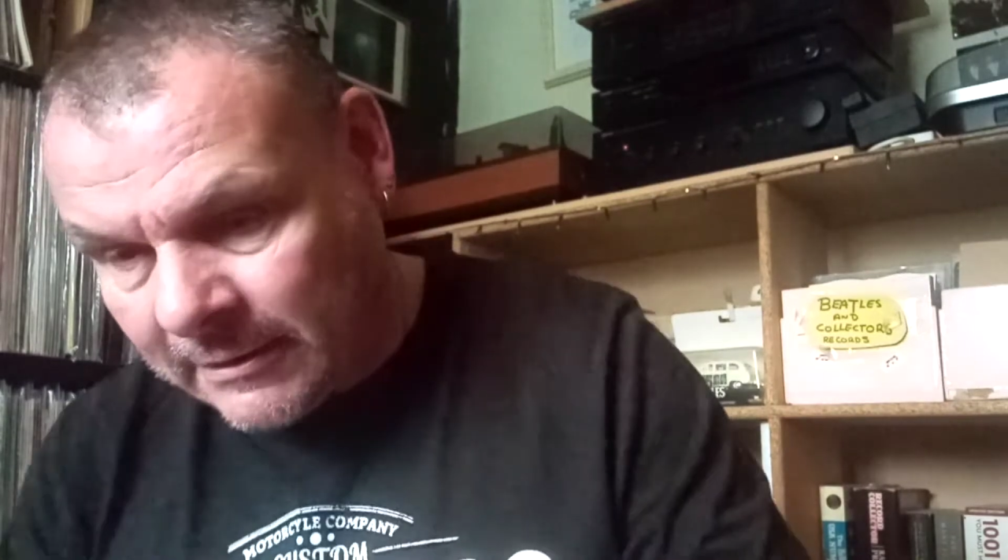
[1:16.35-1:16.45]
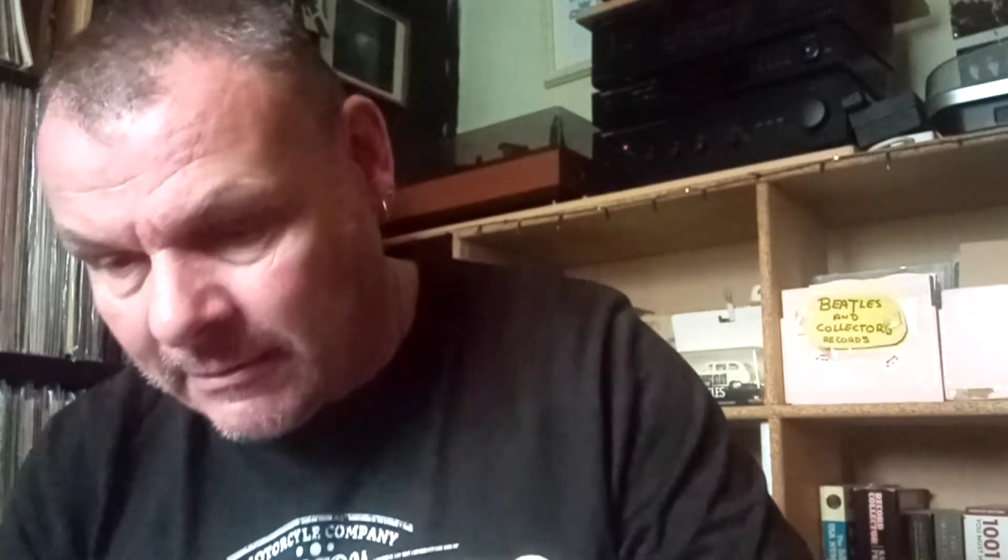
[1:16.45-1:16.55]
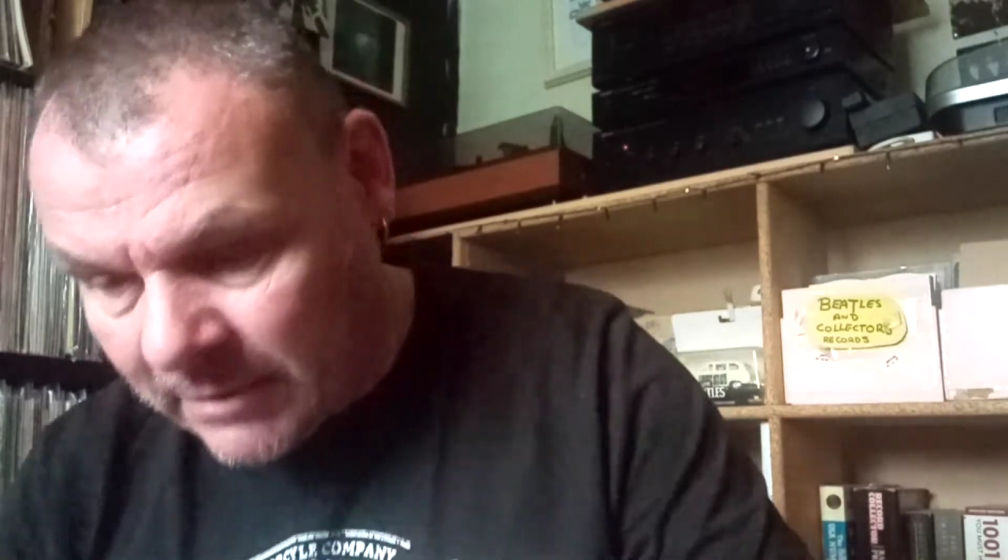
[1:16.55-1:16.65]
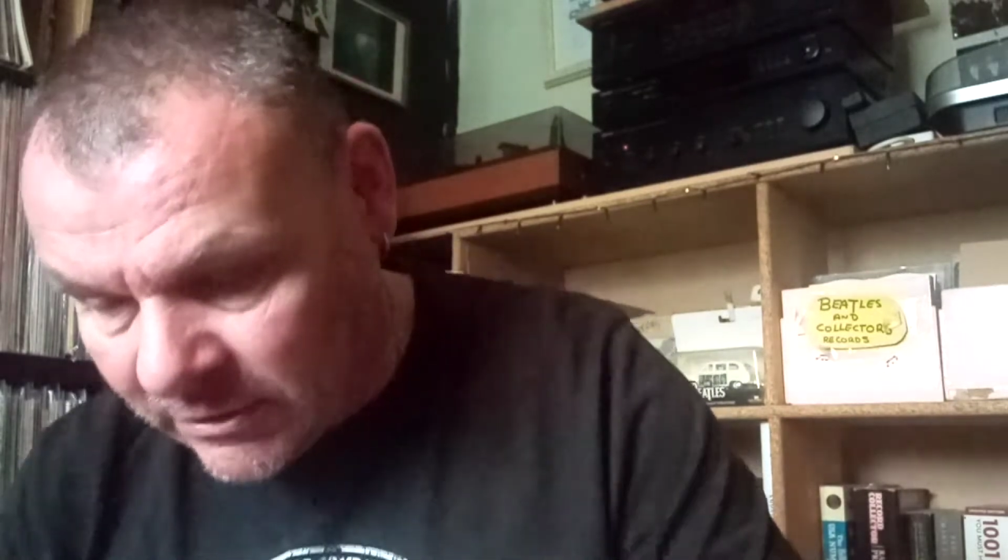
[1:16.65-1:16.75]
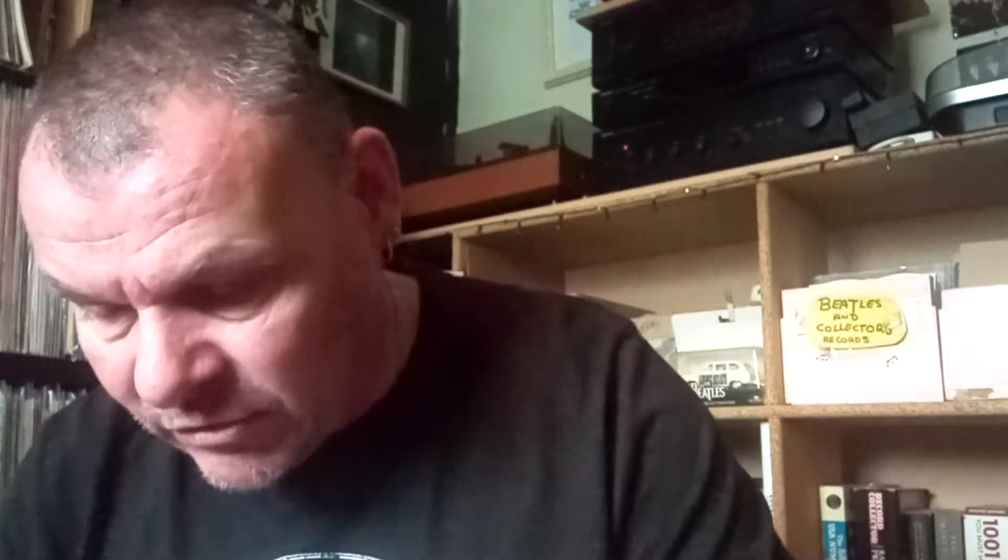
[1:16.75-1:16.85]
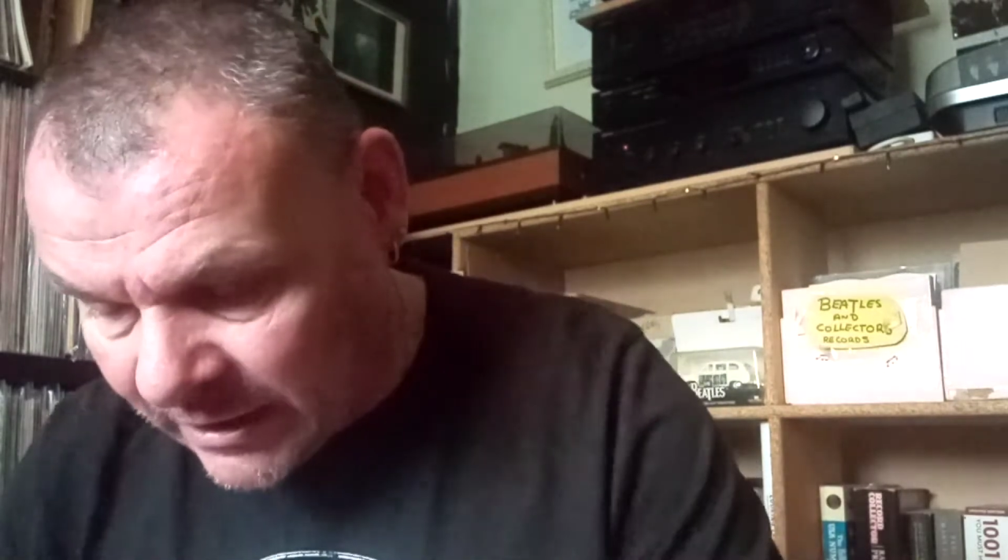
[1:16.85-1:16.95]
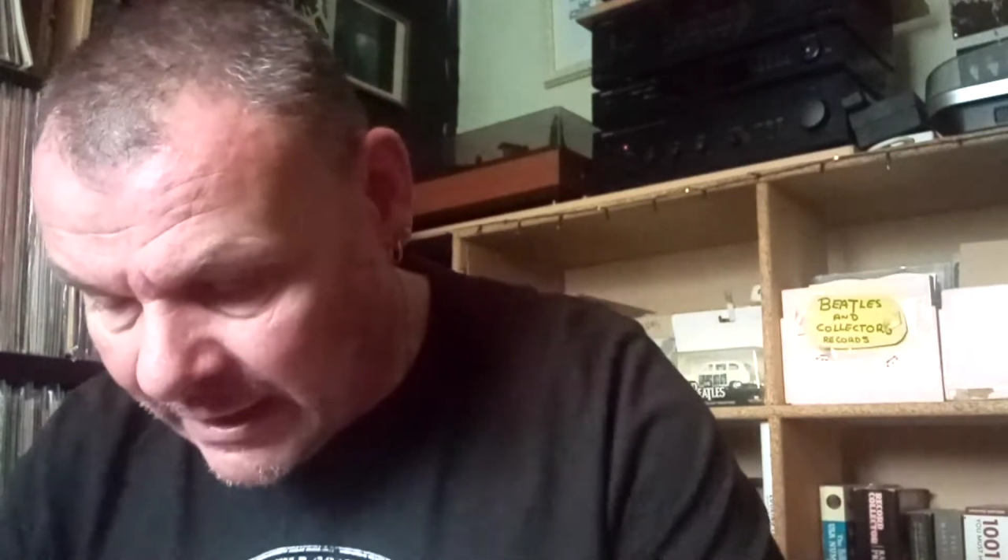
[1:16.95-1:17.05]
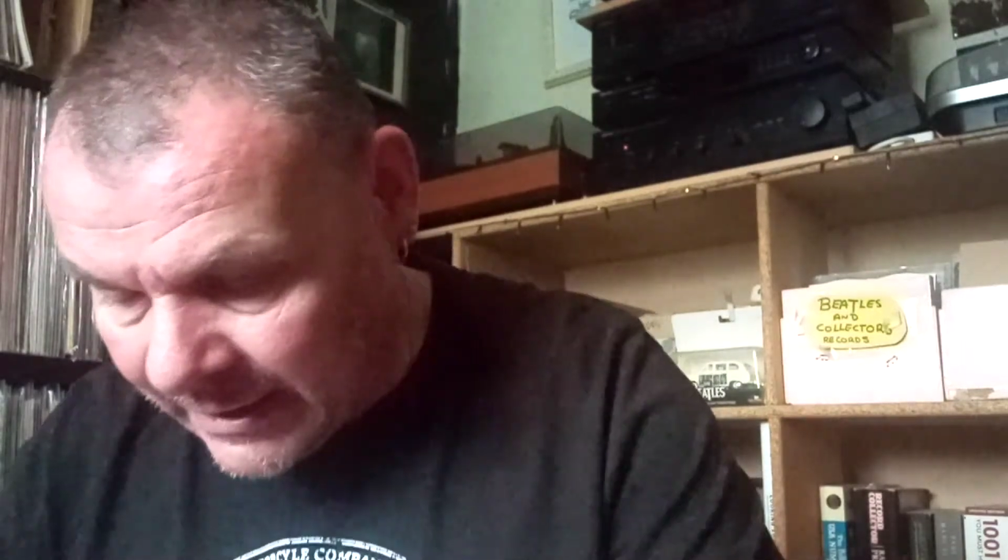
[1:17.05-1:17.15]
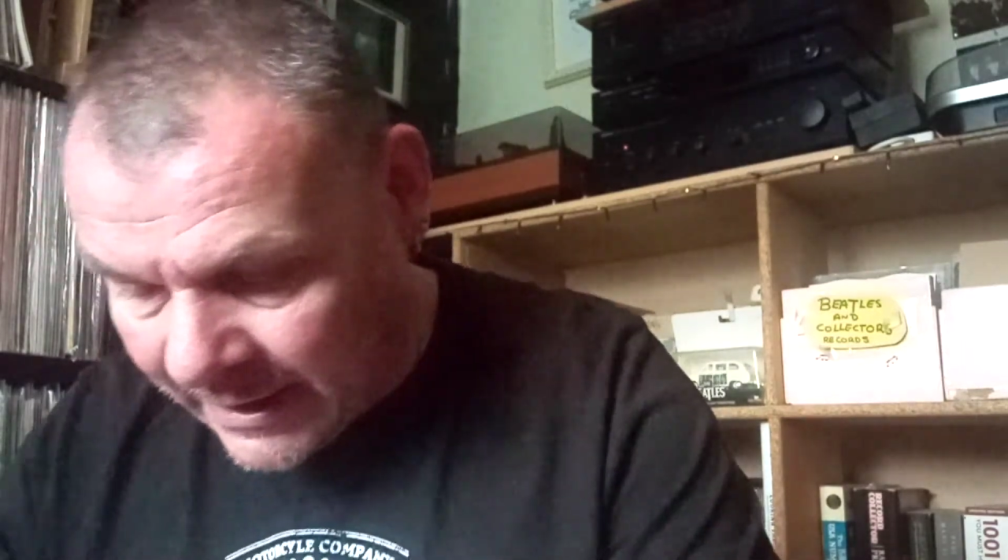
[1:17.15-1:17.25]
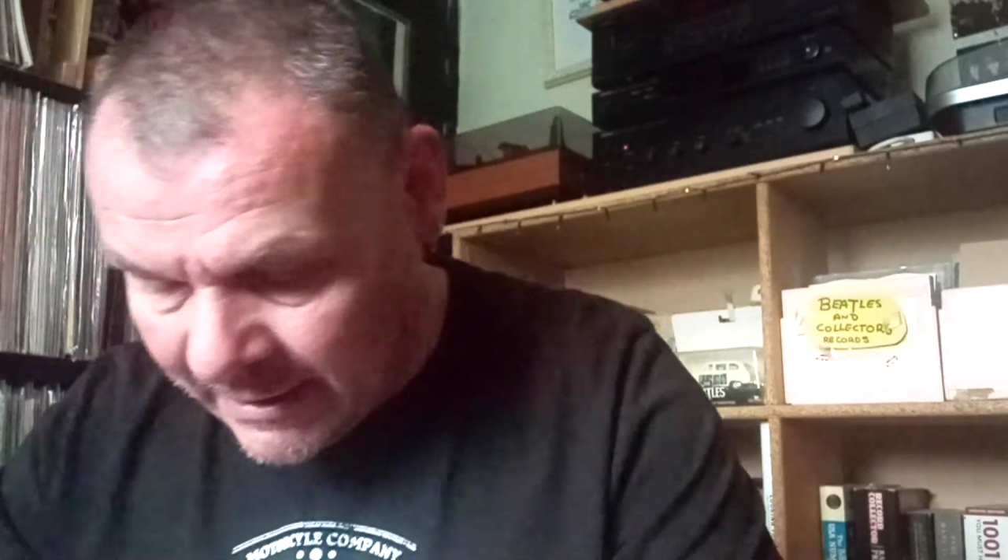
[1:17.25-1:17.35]
while I try and
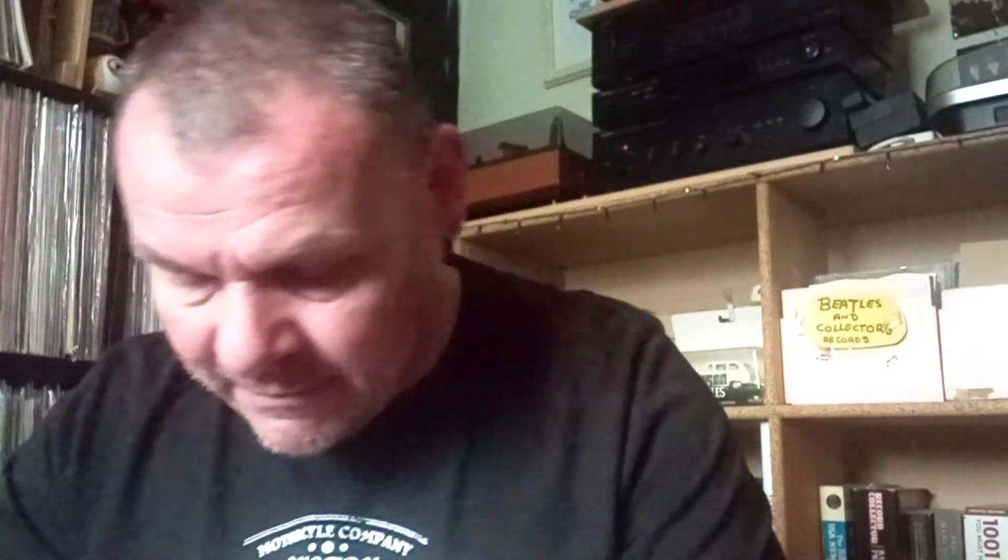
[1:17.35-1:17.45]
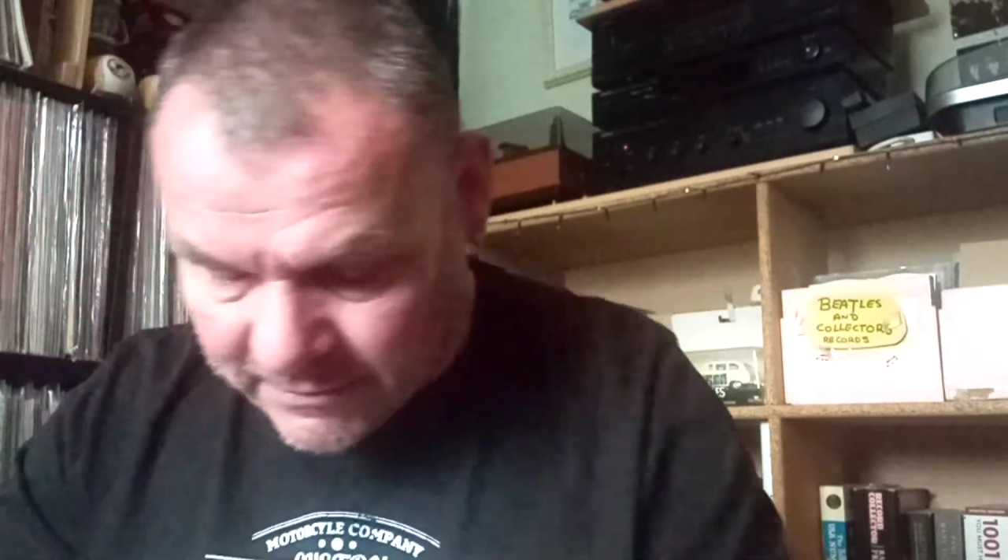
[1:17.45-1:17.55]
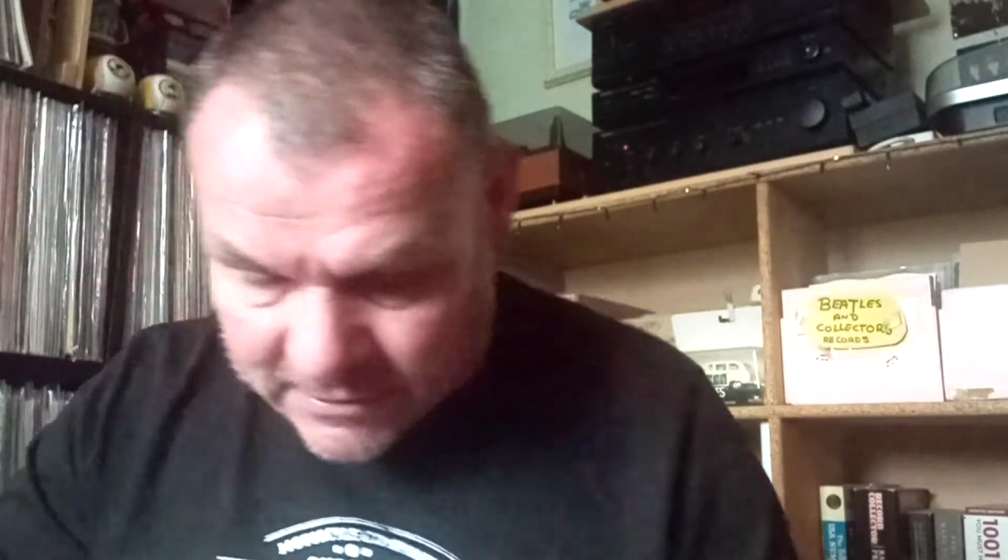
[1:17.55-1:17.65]
get it out.